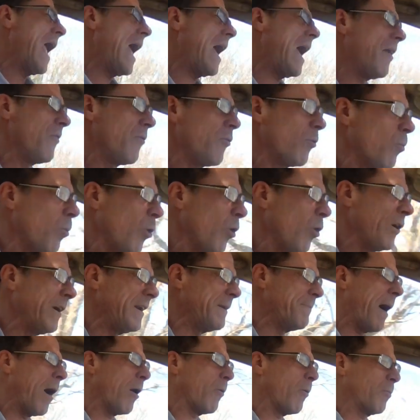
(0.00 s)
and they're
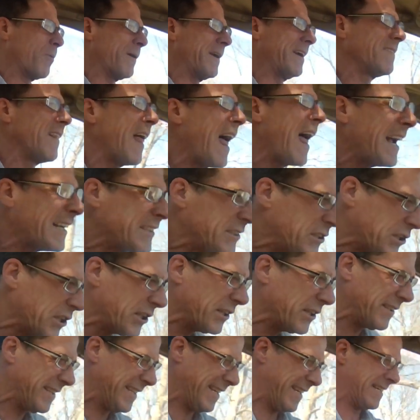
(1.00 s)
worried about
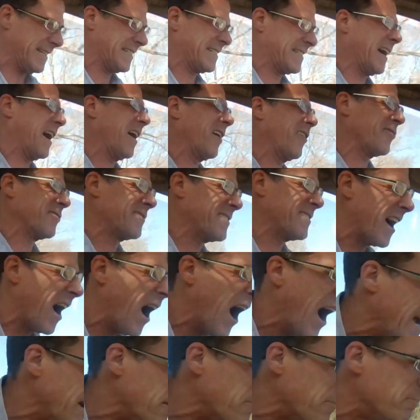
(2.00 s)
reelection the entire
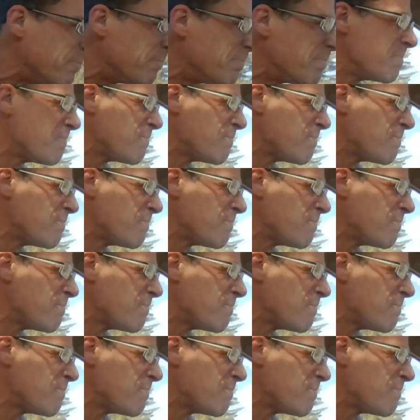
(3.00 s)
time,